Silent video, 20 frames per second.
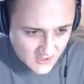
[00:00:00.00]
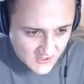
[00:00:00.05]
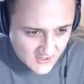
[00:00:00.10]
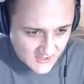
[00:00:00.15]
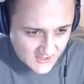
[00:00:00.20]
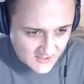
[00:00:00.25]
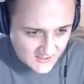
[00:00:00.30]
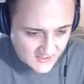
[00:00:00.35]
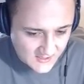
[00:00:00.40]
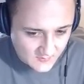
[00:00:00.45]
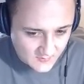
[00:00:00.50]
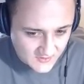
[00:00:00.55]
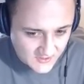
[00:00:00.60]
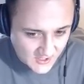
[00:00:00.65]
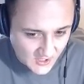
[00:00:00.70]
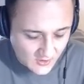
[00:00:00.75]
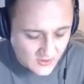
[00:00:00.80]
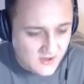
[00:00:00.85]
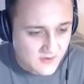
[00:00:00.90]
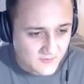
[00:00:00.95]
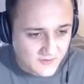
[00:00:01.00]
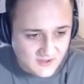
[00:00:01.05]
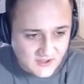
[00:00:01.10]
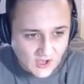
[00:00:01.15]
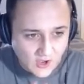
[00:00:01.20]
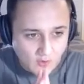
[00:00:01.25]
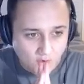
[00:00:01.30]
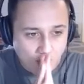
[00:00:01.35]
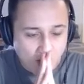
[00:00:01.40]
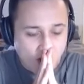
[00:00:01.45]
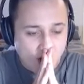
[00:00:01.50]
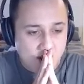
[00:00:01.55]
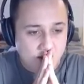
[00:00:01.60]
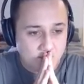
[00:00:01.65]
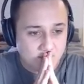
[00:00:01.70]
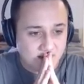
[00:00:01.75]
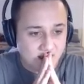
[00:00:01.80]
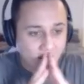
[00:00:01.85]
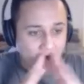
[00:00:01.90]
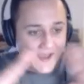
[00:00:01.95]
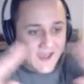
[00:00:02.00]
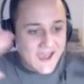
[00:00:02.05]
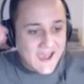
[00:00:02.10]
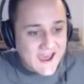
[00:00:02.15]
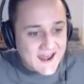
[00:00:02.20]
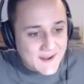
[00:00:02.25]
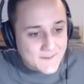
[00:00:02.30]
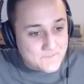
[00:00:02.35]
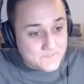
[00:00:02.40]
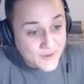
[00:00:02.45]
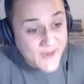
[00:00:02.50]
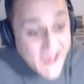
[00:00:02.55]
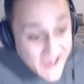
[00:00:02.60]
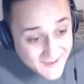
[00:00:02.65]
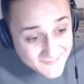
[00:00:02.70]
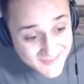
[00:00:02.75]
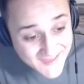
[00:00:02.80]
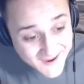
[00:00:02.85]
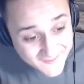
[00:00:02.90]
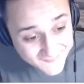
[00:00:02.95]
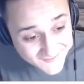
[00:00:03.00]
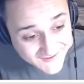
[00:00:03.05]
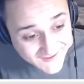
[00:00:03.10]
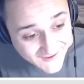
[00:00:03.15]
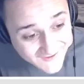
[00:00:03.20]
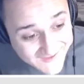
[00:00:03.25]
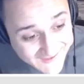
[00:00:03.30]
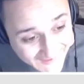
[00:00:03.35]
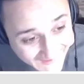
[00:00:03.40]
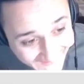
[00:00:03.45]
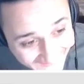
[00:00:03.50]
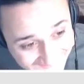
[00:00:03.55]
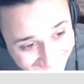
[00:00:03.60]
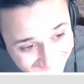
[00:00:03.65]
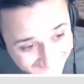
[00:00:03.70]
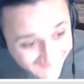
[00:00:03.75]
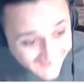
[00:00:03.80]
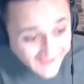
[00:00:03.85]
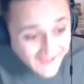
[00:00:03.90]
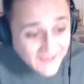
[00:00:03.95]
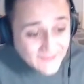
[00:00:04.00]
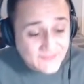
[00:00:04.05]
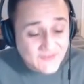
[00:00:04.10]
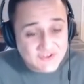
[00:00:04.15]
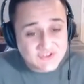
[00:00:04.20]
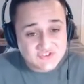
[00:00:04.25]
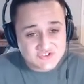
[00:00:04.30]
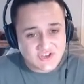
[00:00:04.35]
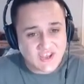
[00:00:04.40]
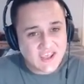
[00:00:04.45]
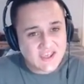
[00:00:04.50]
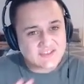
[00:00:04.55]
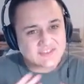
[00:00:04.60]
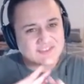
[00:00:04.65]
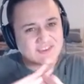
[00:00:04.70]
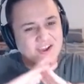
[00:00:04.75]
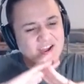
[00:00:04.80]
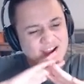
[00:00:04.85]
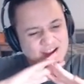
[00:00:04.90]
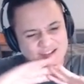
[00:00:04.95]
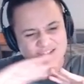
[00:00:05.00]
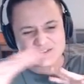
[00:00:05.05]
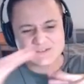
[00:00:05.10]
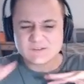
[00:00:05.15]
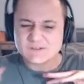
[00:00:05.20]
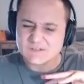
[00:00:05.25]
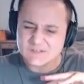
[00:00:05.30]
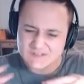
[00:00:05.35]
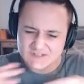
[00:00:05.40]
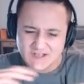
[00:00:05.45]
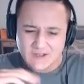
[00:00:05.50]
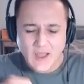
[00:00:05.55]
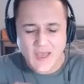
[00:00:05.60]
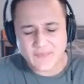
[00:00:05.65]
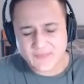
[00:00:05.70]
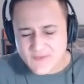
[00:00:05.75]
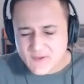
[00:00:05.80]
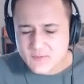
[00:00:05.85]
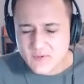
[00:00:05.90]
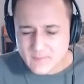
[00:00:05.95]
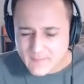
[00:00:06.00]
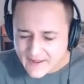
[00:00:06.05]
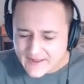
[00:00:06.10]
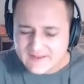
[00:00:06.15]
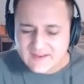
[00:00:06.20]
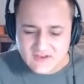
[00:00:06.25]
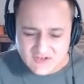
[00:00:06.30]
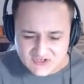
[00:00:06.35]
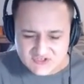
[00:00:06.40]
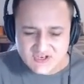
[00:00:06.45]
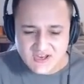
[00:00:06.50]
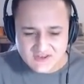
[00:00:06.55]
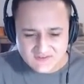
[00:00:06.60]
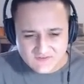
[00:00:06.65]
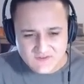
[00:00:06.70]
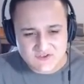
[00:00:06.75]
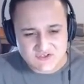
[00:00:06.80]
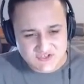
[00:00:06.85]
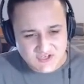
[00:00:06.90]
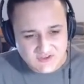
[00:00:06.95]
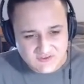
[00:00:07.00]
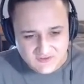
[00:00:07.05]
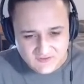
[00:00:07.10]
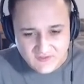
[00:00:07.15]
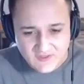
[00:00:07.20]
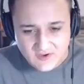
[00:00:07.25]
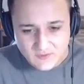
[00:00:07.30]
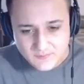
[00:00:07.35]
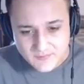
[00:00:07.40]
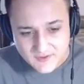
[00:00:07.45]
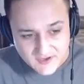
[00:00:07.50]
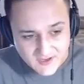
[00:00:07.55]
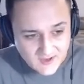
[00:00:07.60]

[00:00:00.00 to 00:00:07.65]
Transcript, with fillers: And here we go, here we go, here we go, and bam, there we go, guys. The jeans are, I think we might need to change the jeans a little bit